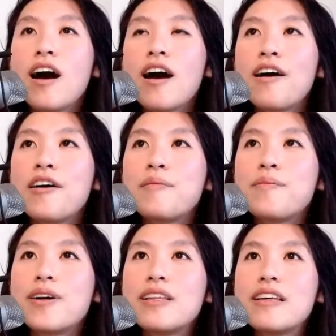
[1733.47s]

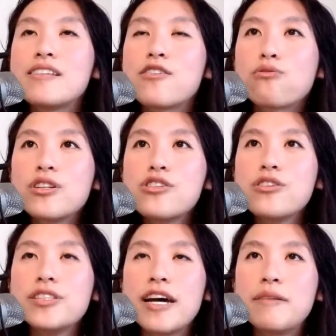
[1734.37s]
um, these
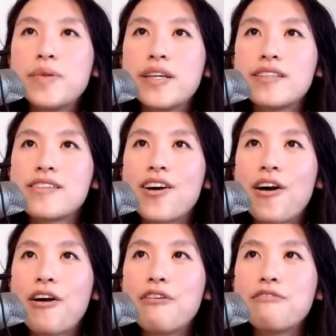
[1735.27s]
original templates
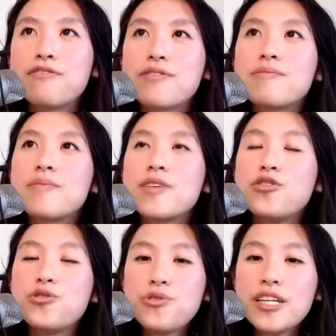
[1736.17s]
of
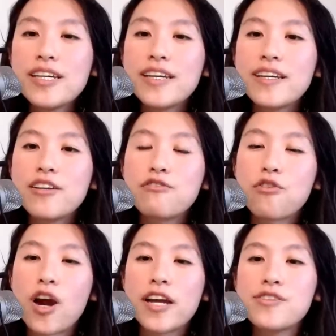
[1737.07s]
union of
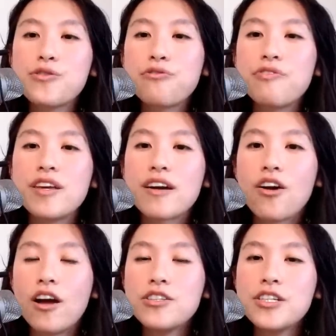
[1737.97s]
Christ Sophia
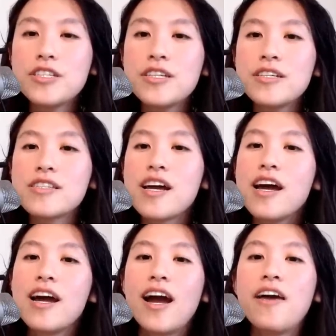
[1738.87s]
consciousness.
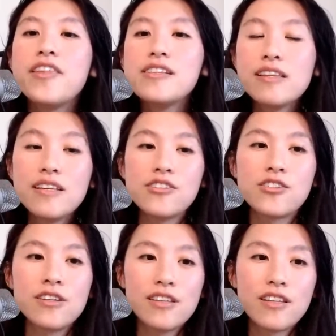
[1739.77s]
And this leads
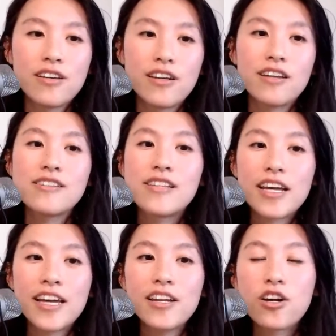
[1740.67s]
to the
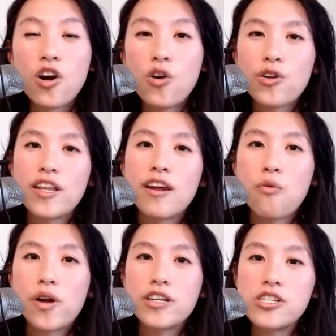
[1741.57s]
second code that I
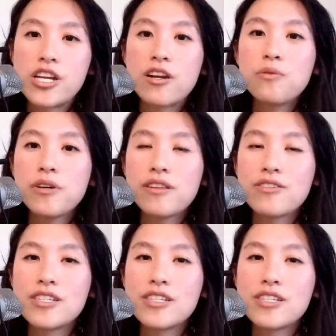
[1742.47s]
want to share with you